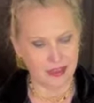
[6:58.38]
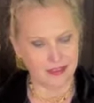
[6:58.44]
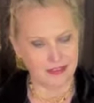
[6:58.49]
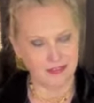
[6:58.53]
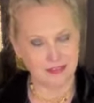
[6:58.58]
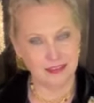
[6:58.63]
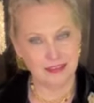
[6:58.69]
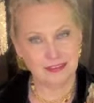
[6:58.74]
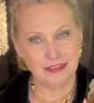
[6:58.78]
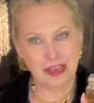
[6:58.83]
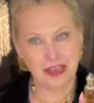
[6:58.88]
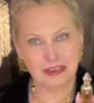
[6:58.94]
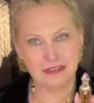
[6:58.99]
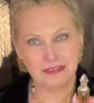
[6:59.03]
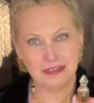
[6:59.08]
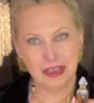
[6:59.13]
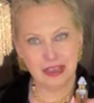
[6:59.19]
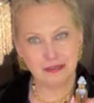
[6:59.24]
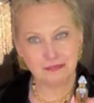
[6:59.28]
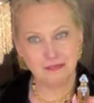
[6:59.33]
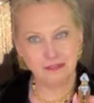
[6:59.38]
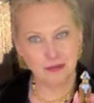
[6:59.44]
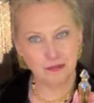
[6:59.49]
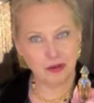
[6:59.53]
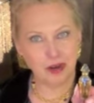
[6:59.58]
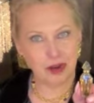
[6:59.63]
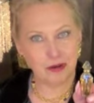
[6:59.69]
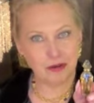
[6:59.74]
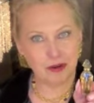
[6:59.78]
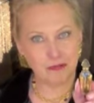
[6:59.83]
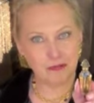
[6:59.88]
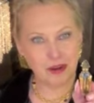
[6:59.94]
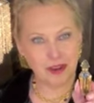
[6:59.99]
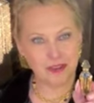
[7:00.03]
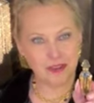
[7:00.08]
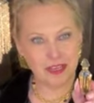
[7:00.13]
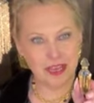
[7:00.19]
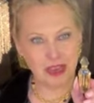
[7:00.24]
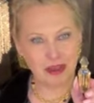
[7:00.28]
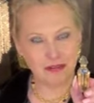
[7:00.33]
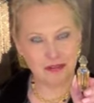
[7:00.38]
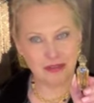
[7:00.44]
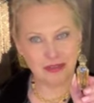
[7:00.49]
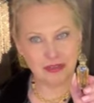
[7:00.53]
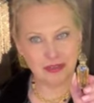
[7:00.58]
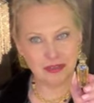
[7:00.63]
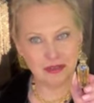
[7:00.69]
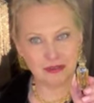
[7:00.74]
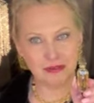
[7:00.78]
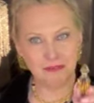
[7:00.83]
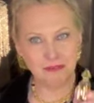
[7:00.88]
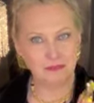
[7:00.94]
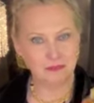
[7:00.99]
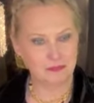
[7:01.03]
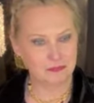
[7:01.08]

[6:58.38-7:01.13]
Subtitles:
This guy saved from when I worked behind the counter too.